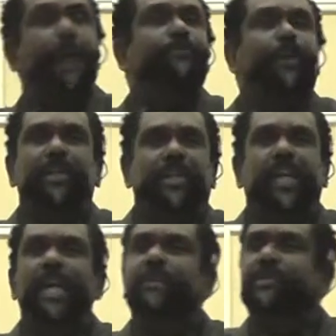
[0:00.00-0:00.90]
I'm for
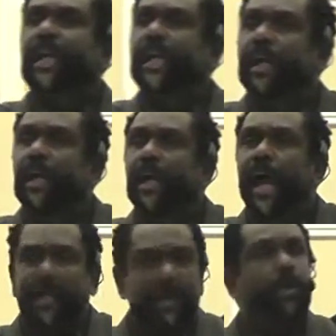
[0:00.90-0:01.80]
the King of
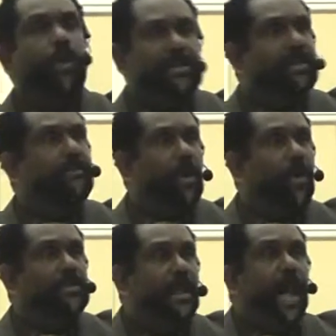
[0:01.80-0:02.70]
Kings and the Lords of
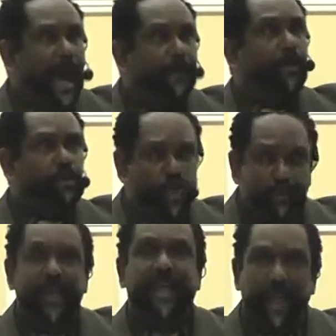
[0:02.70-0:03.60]
Lords. I'm going
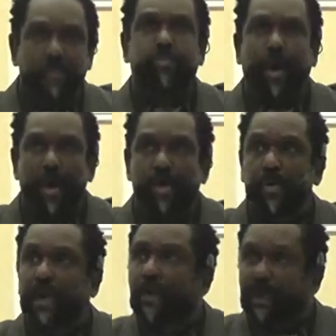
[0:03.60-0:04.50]
to speak his
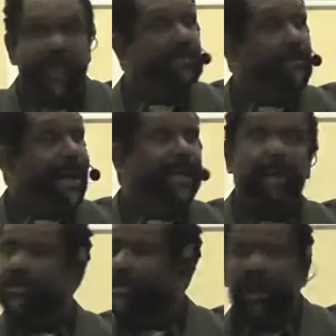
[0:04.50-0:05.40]
word. When
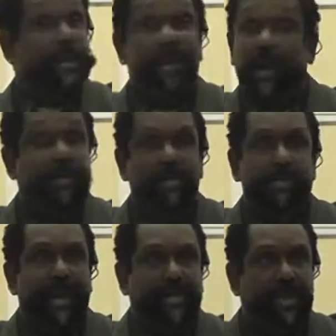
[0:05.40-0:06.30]
everybody else looks in the other
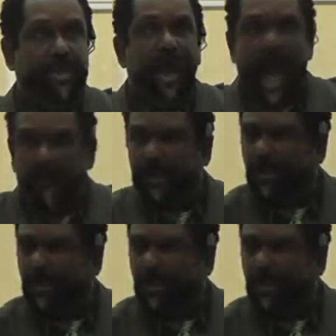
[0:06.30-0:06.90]
direction, I'm